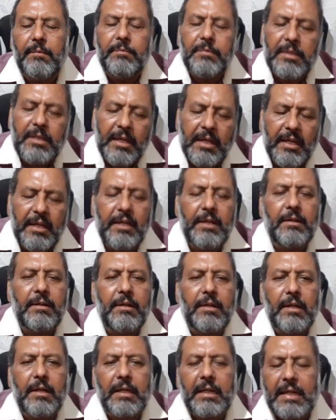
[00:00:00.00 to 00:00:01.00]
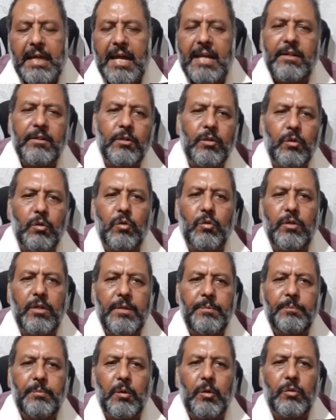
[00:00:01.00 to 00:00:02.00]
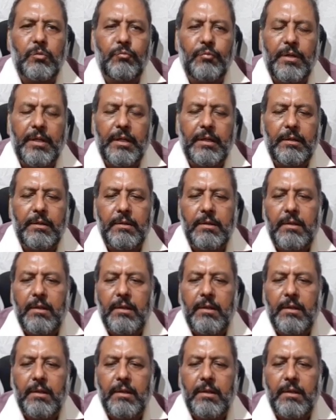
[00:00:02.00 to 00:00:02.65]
They can grow in both way,